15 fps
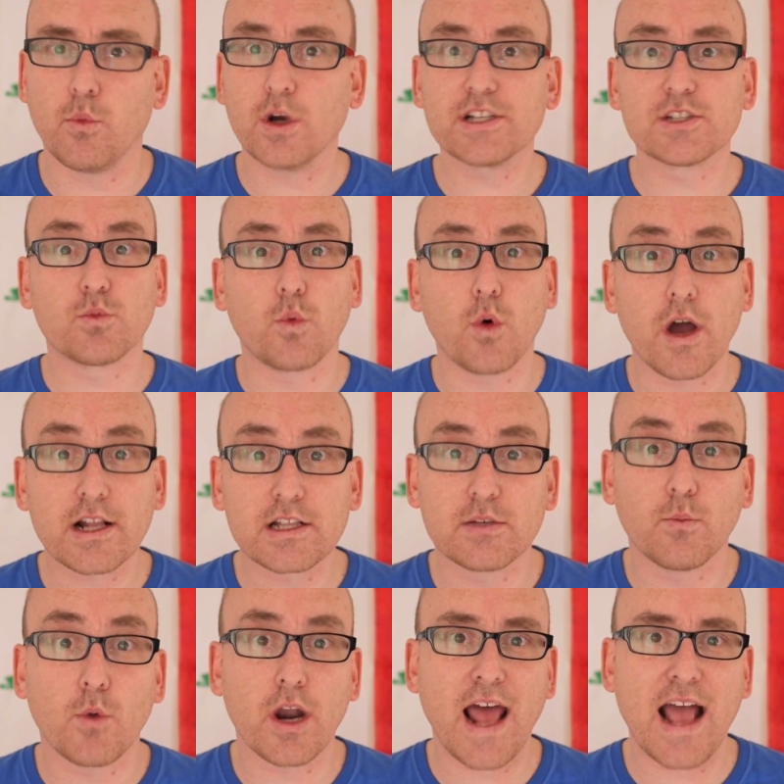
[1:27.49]
What has worked
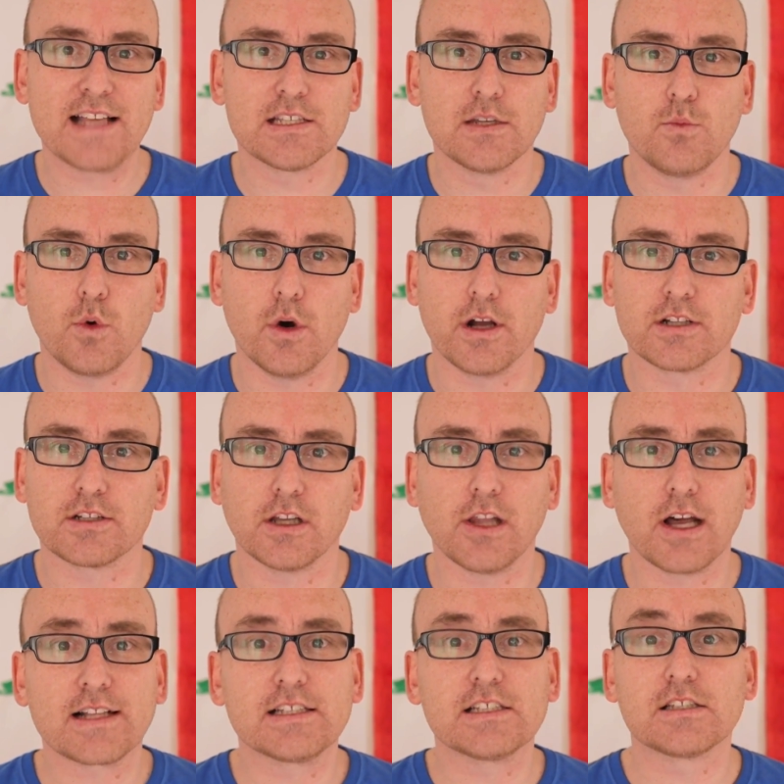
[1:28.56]
and what hasn't worked? I'd
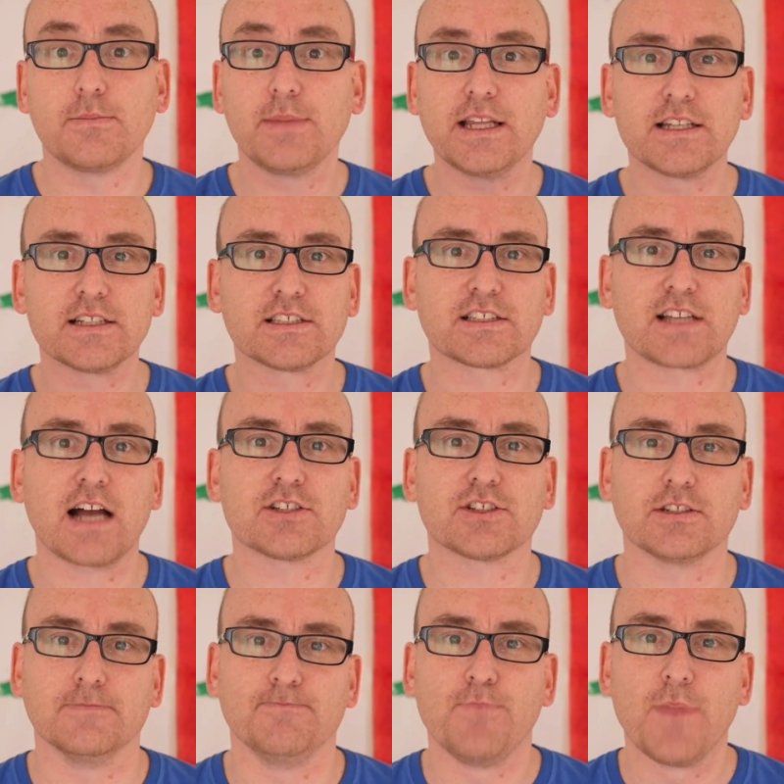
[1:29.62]
like this to be a discussion.